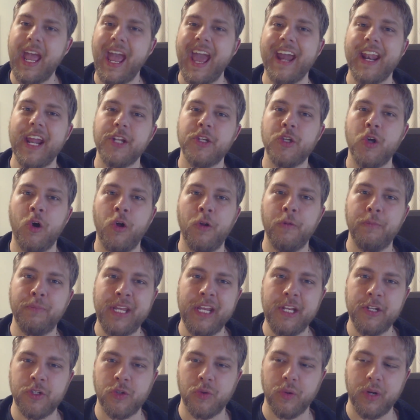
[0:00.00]
and I told
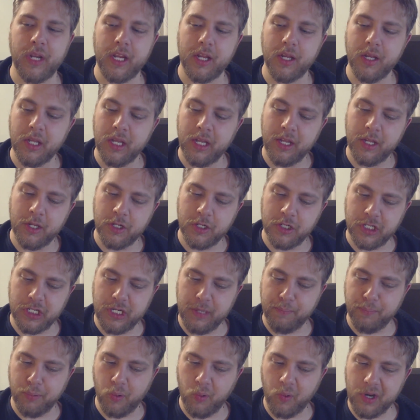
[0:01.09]
Petrie,
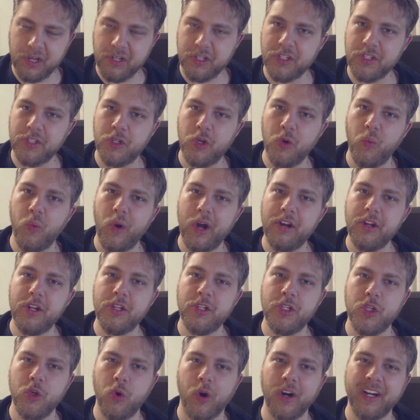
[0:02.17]
she points to what
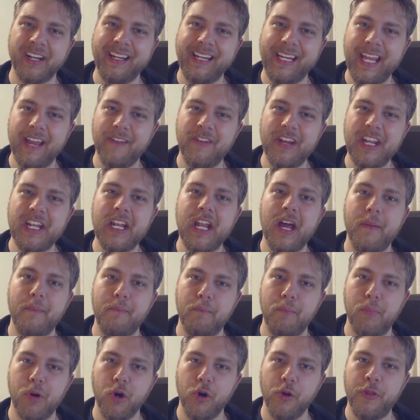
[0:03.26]
is your given
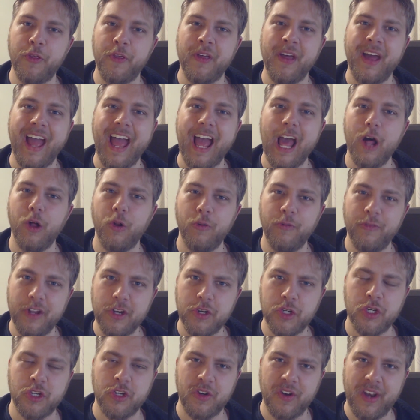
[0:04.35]
birth
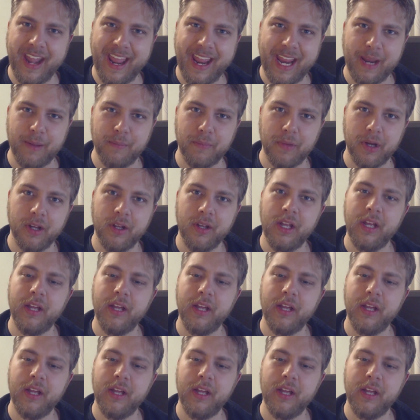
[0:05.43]
elvish name,